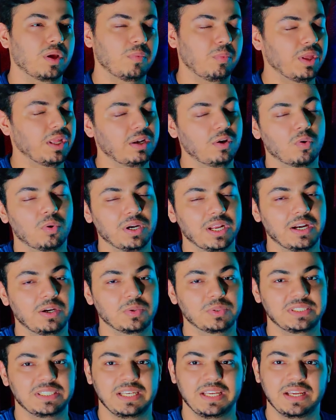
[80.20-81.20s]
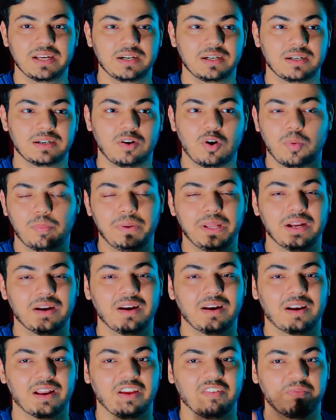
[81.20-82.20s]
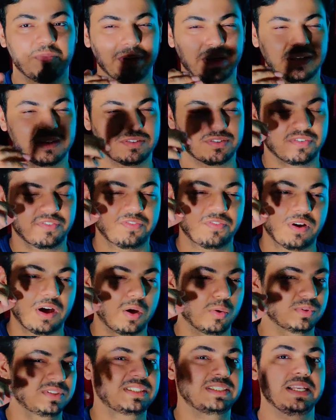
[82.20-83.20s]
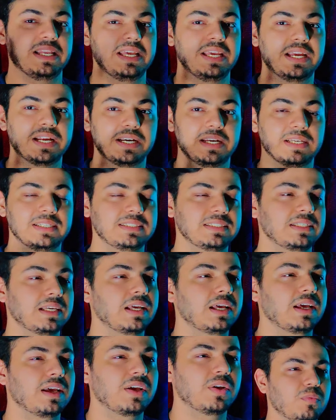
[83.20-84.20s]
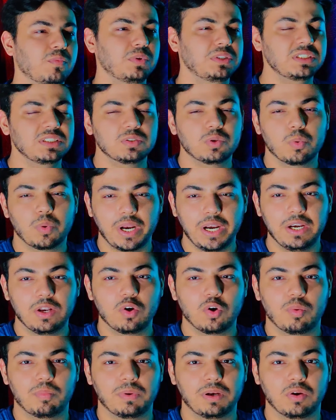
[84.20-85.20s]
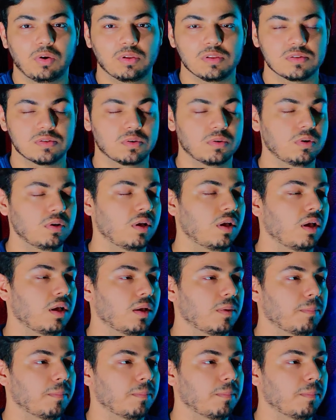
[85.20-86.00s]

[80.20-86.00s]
we don't get to see a optical drive because of how sleek it is, which is quite common also,